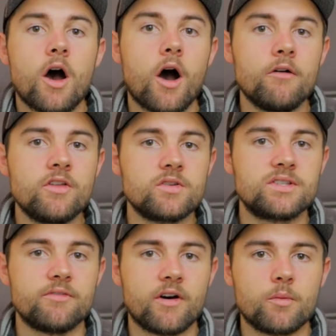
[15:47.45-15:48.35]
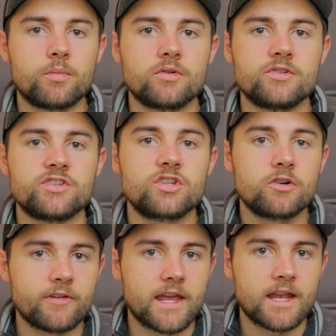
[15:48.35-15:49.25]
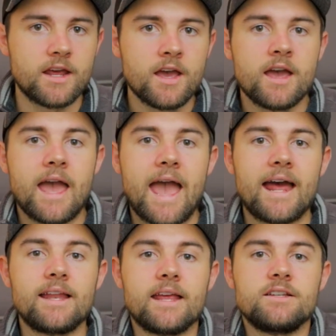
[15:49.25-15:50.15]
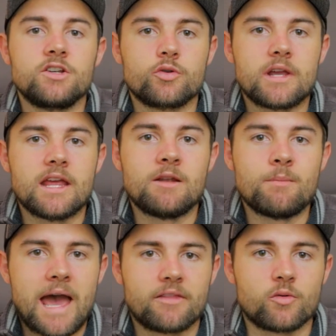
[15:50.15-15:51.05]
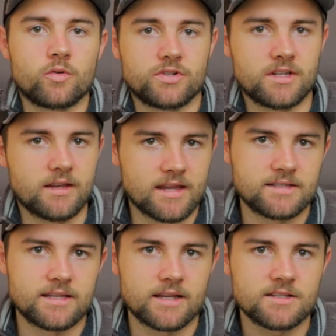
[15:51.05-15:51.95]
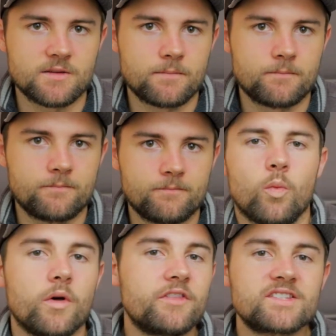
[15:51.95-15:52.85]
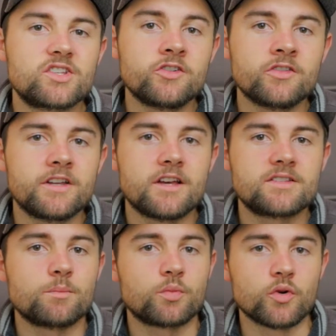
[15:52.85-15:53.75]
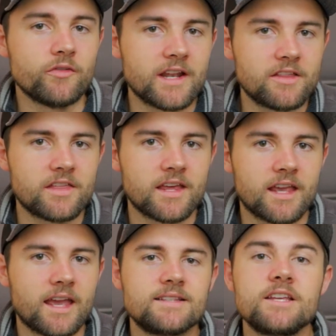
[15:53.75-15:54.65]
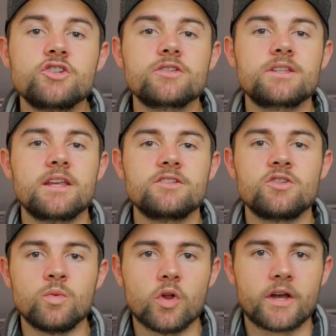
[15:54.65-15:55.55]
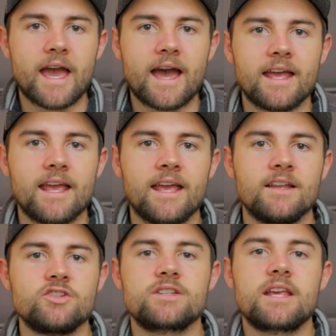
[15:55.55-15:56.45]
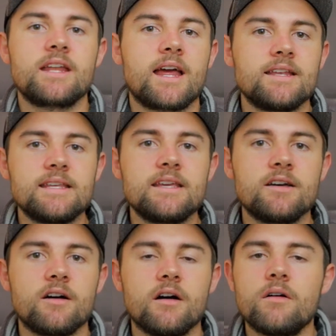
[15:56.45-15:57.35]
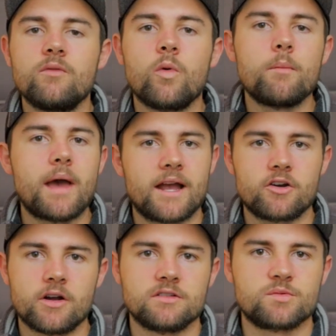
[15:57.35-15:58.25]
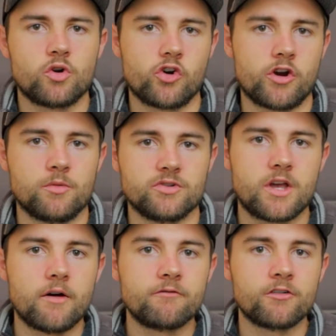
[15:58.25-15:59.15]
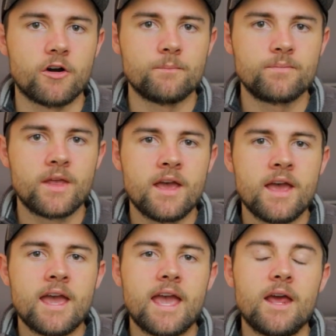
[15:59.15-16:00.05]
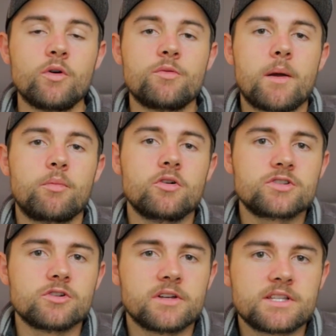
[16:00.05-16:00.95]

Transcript: of those developers surveyed had a degree in math or statistics. While this certainly doesn't prove anything, it's interesting to look at and just get an idea of what backgrounds programmers come from. And with my personal